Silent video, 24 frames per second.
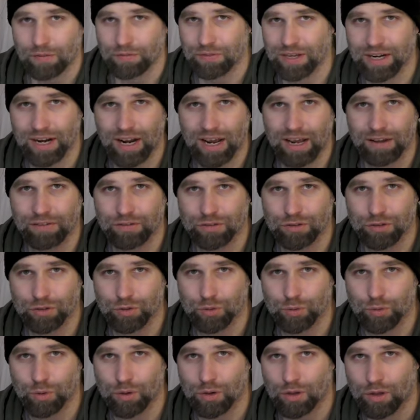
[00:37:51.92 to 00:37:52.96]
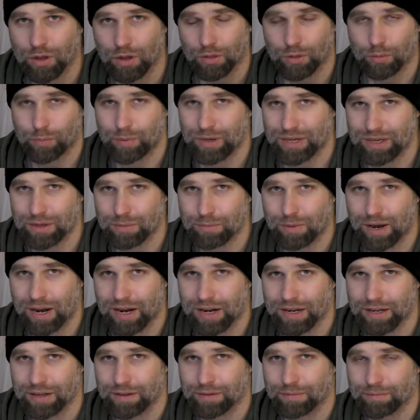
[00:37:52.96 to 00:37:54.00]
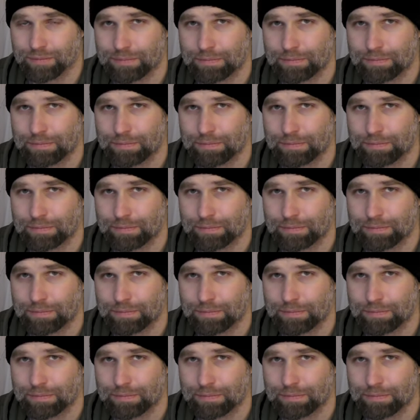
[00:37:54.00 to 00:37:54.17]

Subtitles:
then I have to pick my